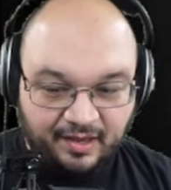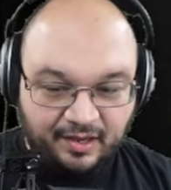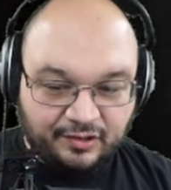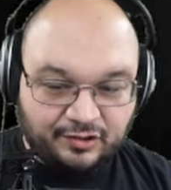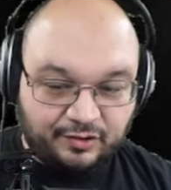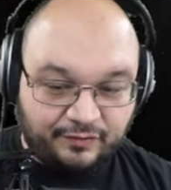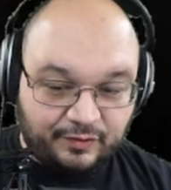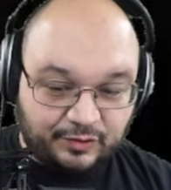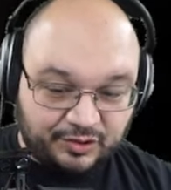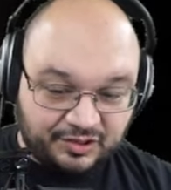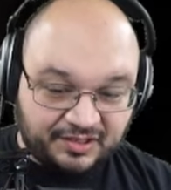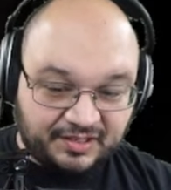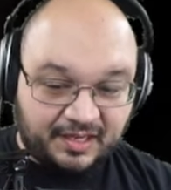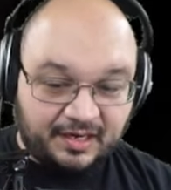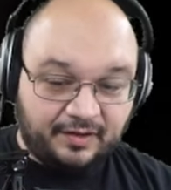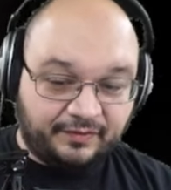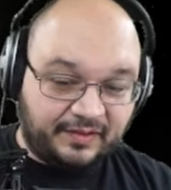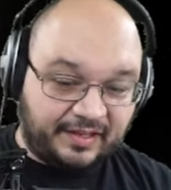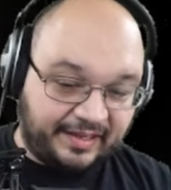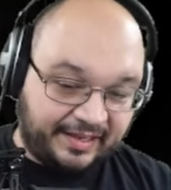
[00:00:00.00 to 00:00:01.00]
So if you just kind
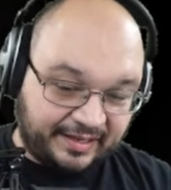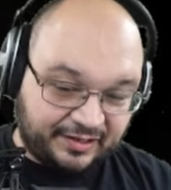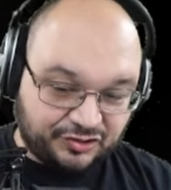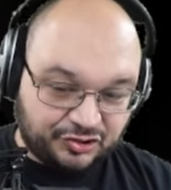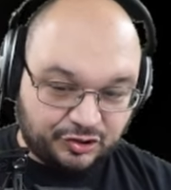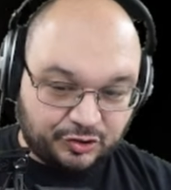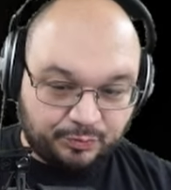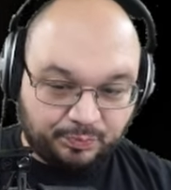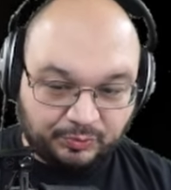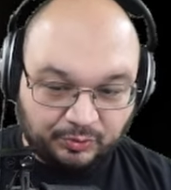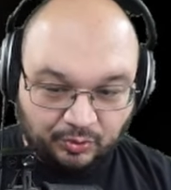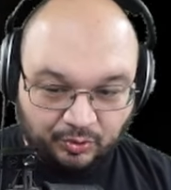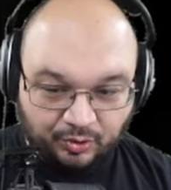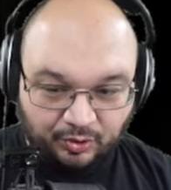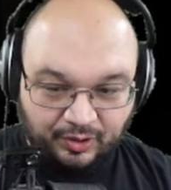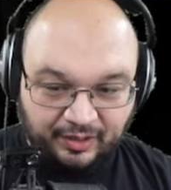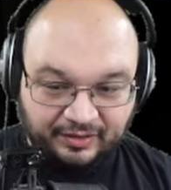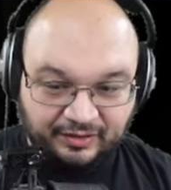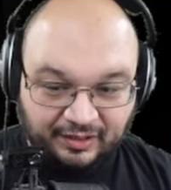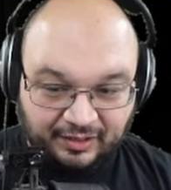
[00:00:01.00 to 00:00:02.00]
of like
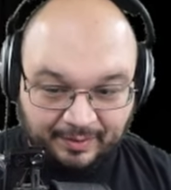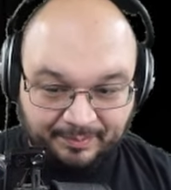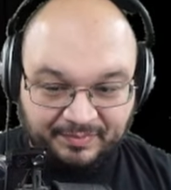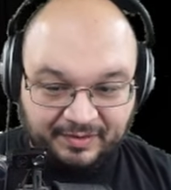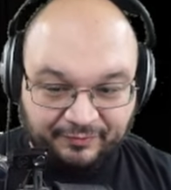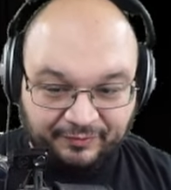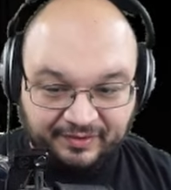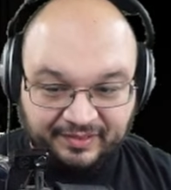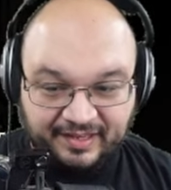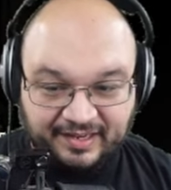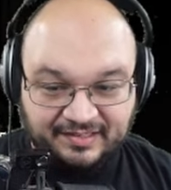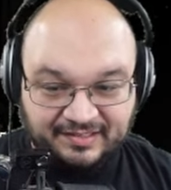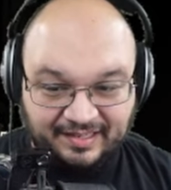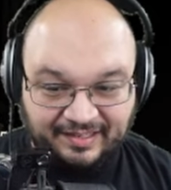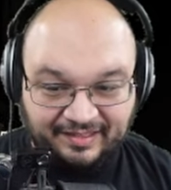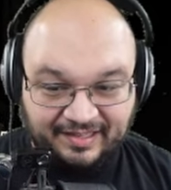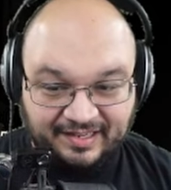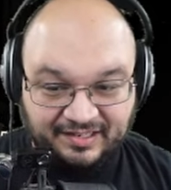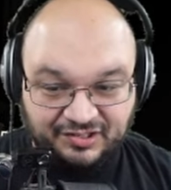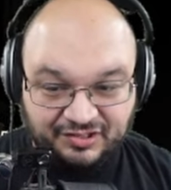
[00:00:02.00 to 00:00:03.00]
explore and look up different things like
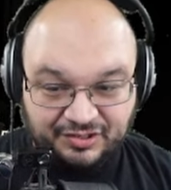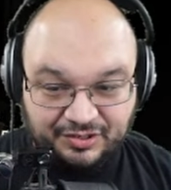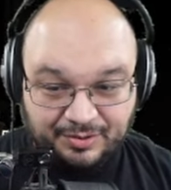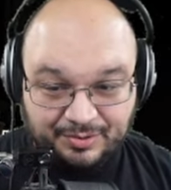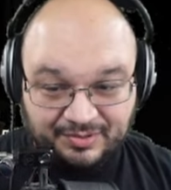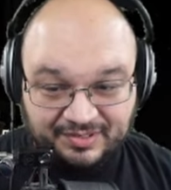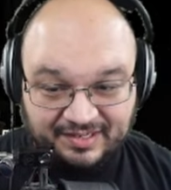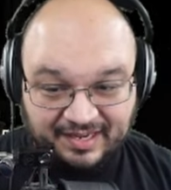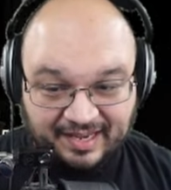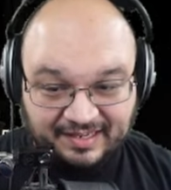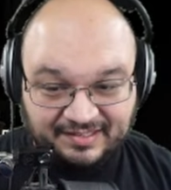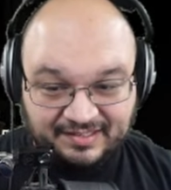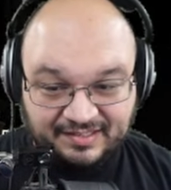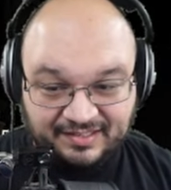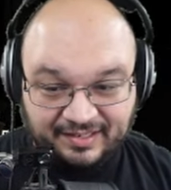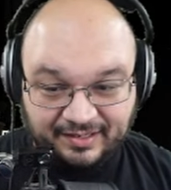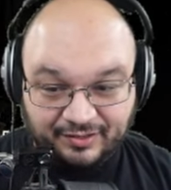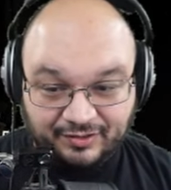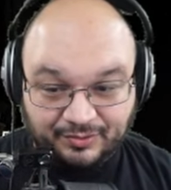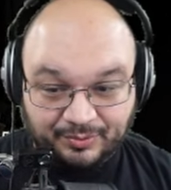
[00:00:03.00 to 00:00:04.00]
this, two assassin
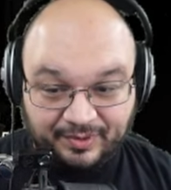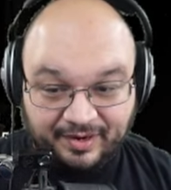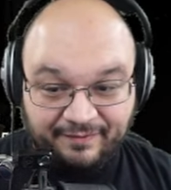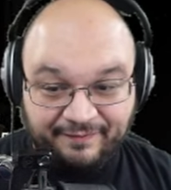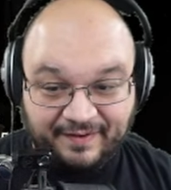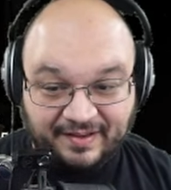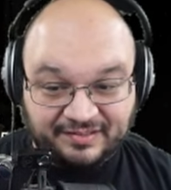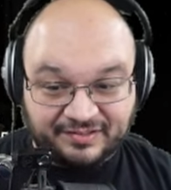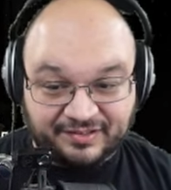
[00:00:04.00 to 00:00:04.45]
skills, twenty faster